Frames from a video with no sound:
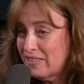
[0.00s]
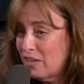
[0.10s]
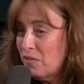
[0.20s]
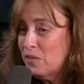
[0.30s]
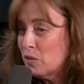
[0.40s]
They
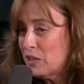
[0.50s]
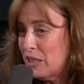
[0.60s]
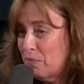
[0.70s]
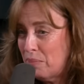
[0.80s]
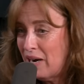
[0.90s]
don't
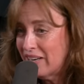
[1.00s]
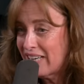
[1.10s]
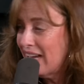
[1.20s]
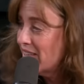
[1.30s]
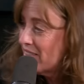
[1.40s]
understand
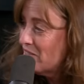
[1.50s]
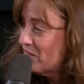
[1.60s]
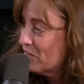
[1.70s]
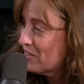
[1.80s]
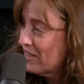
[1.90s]
podcasts. They don't
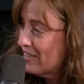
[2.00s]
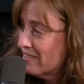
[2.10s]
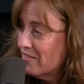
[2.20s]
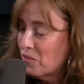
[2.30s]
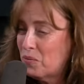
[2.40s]
understand
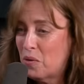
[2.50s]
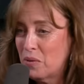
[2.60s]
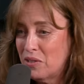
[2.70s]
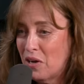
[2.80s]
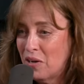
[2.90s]
yeah. what
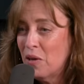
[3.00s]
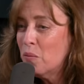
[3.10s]
we talk.